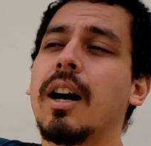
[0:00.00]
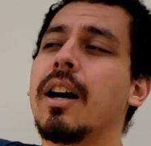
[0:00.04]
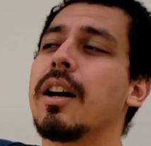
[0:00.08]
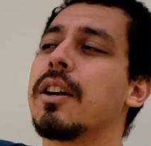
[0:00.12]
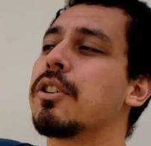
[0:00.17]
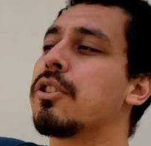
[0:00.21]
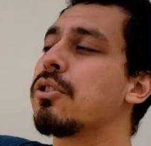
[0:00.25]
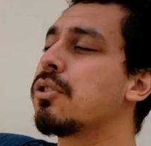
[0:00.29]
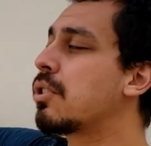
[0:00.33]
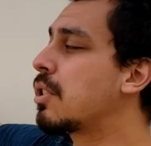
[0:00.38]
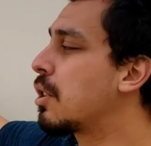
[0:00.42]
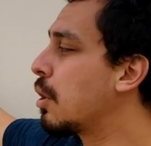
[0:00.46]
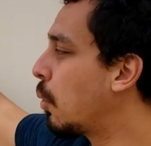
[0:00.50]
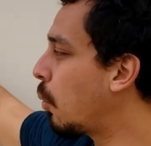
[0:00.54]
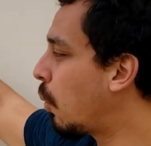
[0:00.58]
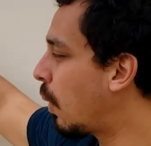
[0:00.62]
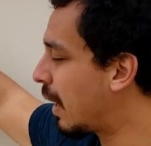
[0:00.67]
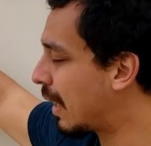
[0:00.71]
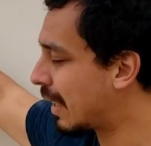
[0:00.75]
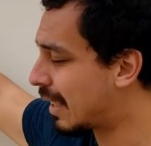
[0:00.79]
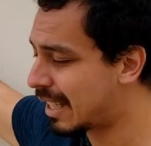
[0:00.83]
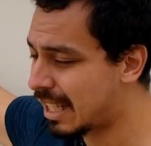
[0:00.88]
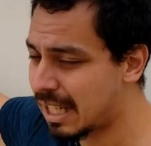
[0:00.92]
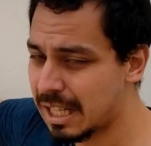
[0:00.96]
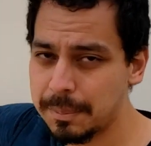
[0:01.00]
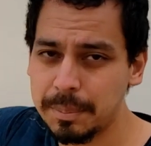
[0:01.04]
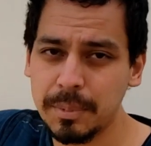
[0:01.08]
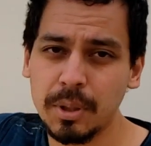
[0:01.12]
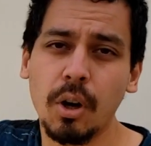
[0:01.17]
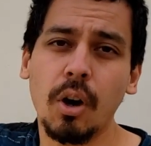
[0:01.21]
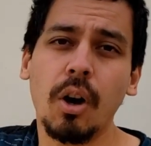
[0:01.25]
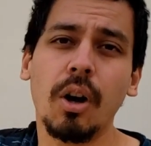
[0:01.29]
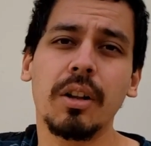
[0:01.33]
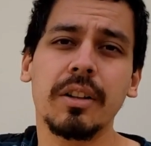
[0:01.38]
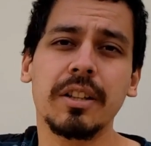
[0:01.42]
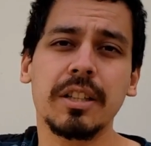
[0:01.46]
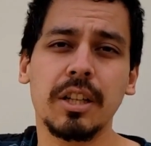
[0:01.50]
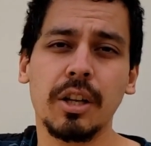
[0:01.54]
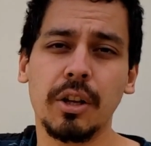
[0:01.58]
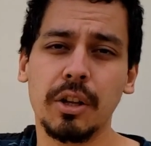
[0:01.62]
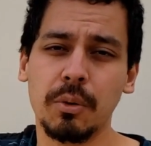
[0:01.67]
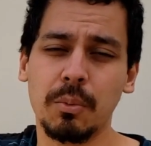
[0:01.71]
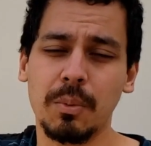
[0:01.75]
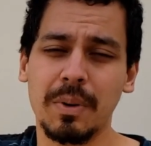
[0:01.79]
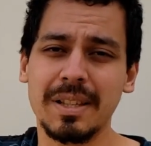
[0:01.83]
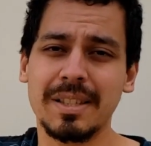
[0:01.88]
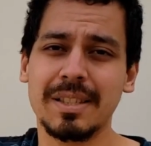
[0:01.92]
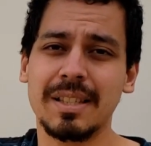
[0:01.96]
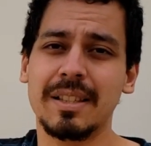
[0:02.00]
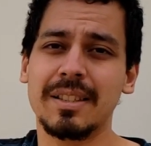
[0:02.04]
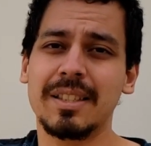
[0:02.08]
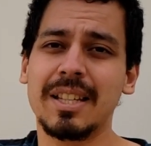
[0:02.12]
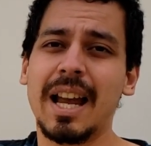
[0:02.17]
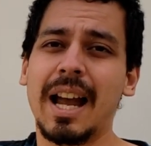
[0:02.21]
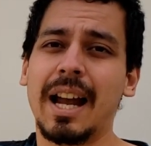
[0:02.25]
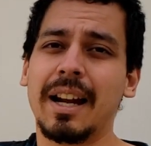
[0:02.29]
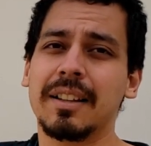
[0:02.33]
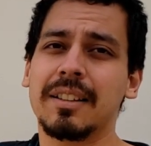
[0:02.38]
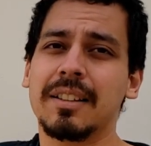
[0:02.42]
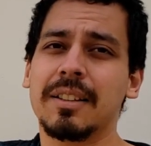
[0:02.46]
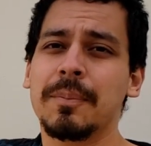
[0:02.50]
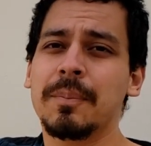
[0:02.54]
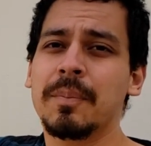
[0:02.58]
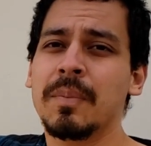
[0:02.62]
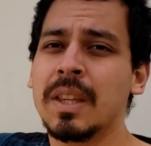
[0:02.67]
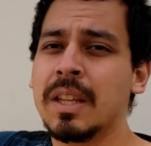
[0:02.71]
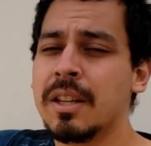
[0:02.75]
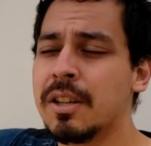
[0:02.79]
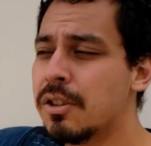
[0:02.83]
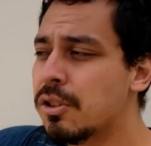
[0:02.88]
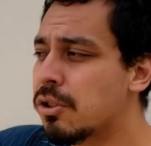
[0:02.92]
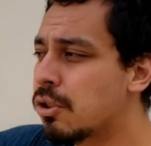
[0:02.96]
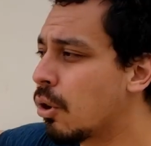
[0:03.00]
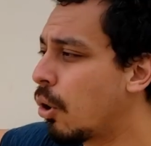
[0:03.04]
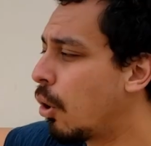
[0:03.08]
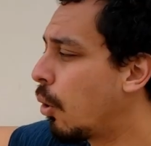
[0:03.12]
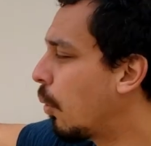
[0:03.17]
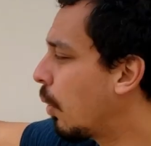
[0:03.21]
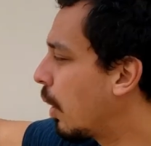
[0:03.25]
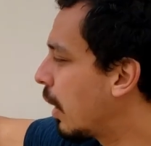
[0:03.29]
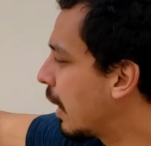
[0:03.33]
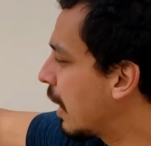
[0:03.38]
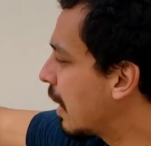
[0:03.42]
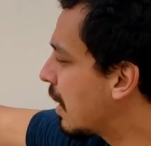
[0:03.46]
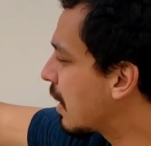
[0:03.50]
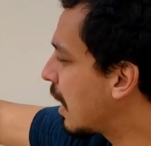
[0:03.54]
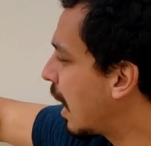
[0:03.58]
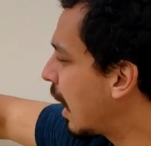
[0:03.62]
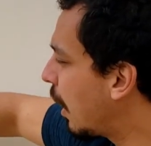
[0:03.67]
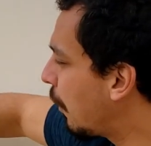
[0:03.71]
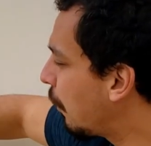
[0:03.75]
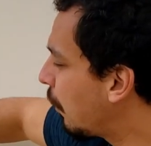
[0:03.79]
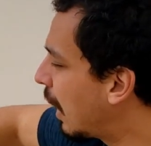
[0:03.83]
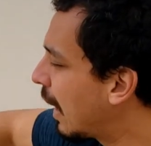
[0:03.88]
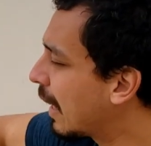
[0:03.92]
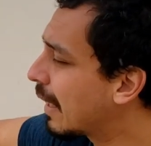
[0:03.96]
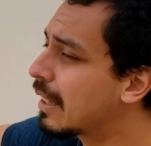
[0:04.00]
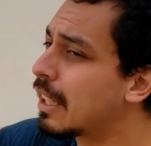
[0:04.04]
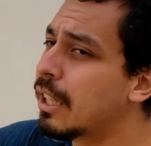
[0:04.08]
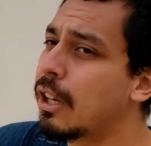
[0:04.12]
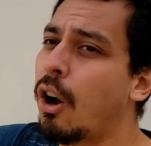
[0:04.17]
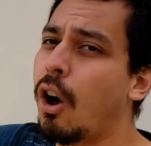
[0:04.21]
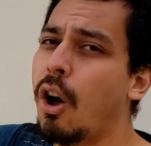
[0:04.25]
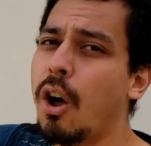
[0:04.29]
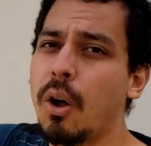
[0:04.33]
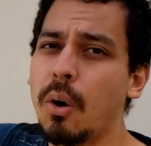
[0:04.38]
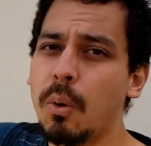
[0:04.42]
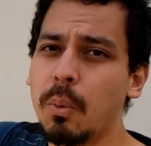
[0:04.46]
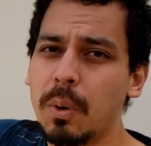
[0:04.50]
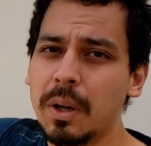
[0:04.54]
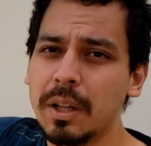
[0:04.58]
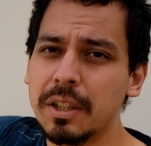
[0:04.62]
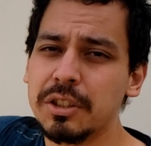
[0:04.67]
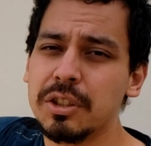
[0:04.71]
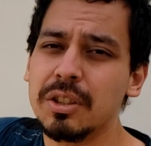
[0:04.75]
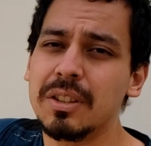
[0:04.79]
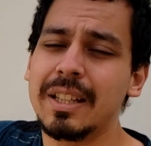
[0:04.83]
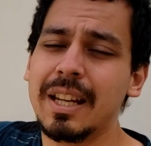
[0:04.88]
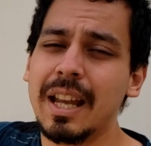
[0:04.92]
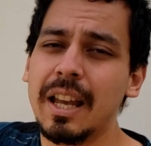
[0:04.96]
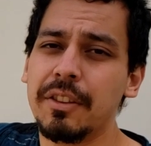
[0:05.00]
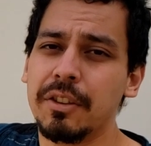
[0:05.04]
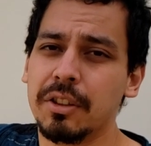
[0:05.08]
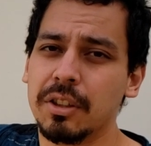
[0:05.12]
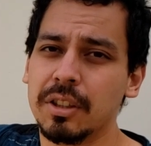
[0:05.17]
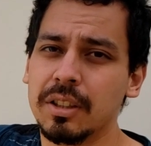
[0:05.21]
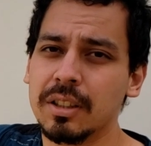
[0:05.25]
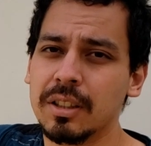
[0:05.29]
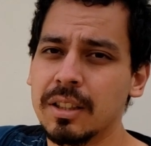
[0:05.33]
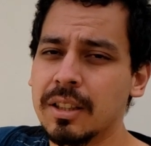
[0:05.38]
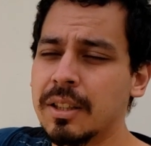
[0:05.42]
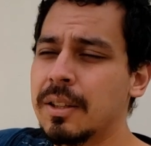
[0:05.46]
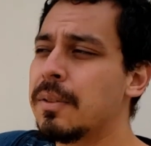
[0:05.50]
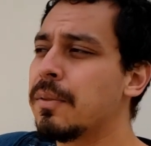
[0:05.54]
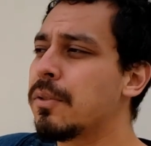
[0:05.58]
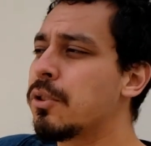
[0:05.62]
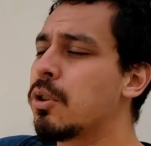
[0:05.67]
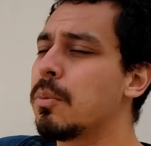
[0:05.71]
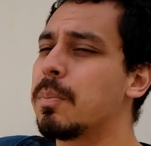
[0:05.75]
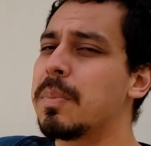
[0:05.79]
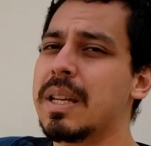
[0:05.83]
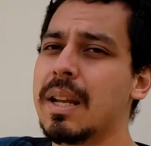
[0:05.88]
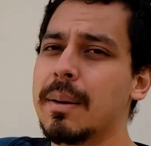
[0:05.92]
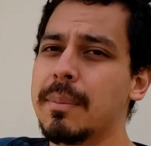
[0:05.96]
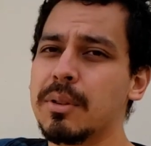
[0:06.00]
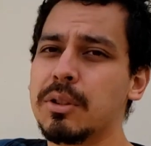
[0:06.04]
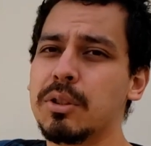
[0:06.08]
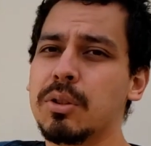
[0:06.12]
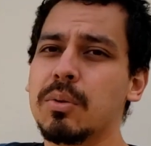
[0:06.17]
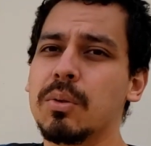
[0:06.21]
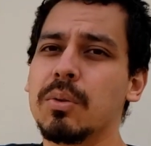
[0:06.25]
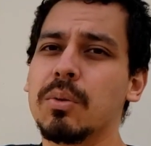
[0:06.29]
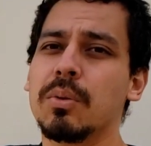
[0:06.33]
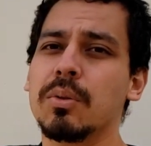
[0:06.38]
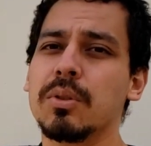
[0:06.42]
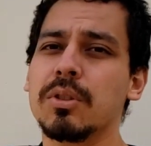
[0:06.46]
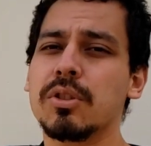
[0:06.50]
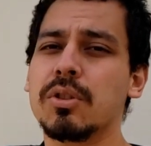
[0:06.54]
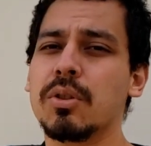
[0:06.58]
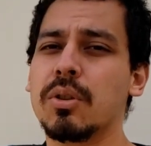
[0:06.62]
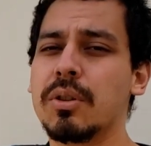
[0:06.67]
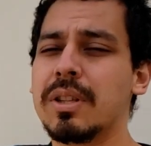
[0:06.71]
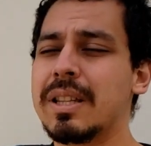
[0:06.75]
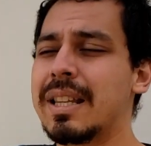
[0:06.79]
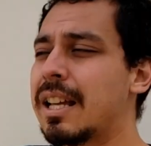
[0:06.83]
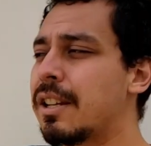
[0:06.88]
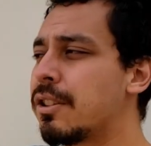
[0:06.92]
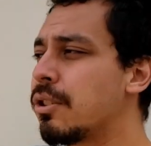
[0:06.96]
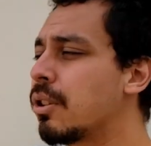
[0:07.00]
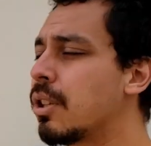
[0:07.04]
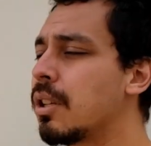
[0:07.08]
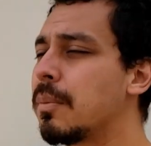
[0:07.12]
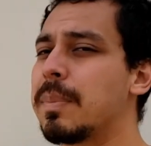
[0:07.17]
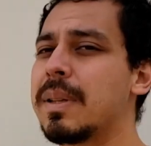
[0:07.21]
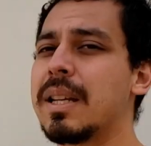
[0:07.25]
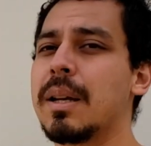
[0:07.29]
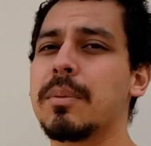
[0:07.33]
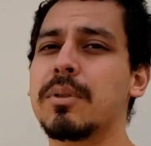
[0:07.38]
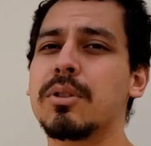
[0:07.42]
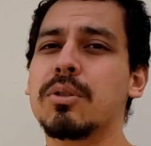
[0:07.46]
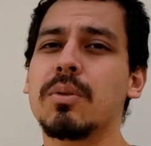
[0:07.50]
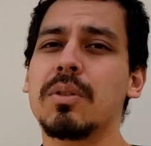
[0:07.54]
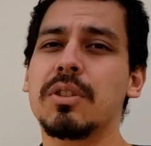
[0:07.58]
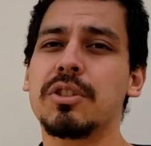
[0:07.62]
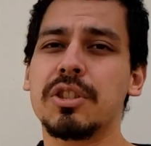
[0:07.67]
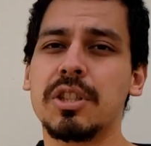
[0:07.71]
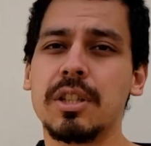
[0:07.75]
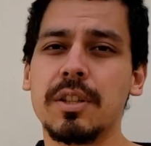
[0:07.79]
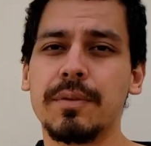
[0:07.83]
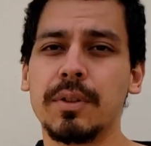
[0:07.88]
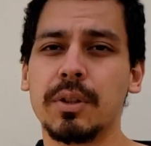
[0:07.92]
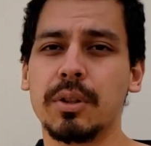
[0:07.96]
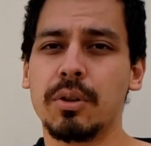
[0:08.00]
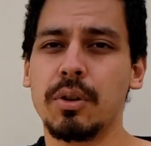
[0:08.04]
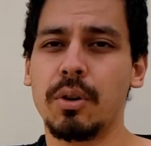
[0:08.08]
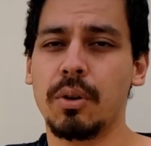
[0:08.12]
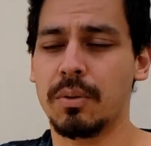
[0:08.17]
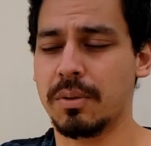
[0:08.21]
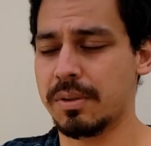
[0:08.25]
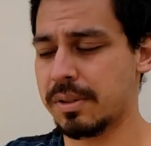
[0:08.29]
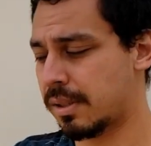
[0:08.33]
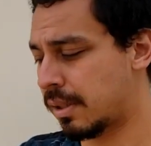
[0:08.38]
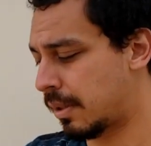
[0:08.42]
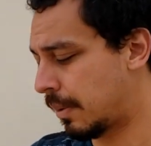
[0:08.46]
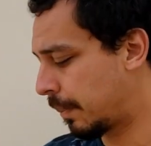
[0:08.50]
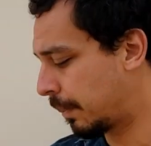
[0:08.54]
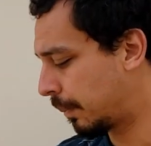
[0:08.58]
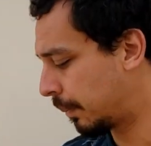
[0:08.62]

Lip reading: you still want to keep all the other ones intact. So it's kind of like they all work together to be able to, so that you could be able to achieve your goals.